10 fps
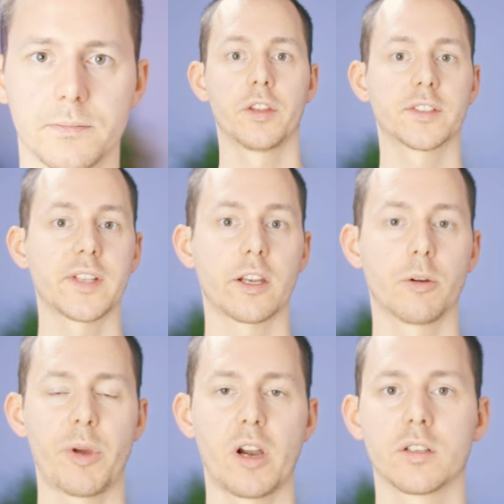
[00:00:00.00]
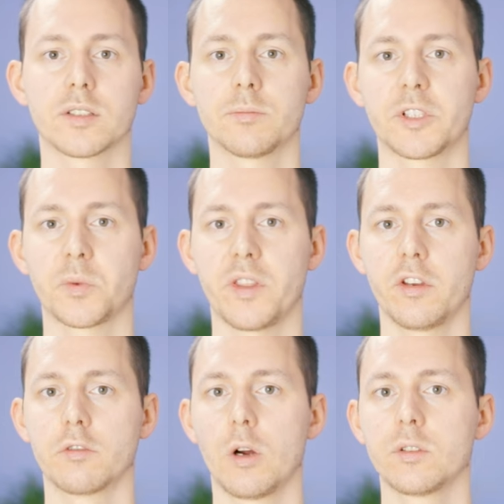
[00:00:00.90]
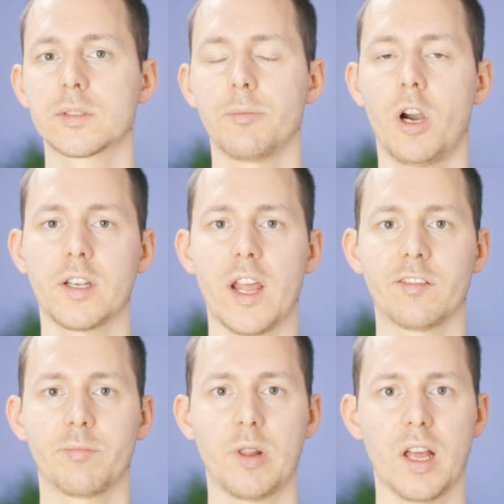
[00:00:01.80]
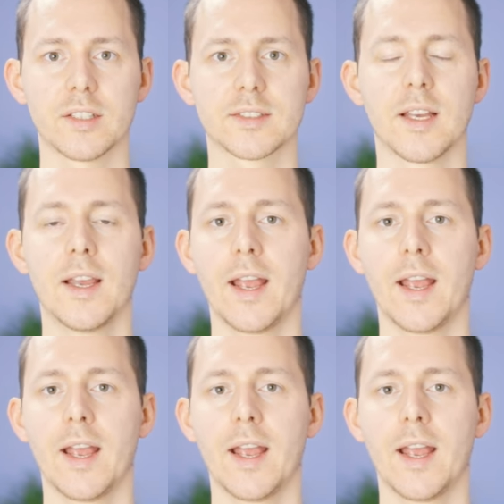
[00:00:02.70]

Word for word: This is a comparison between the Rode SmartLav Plus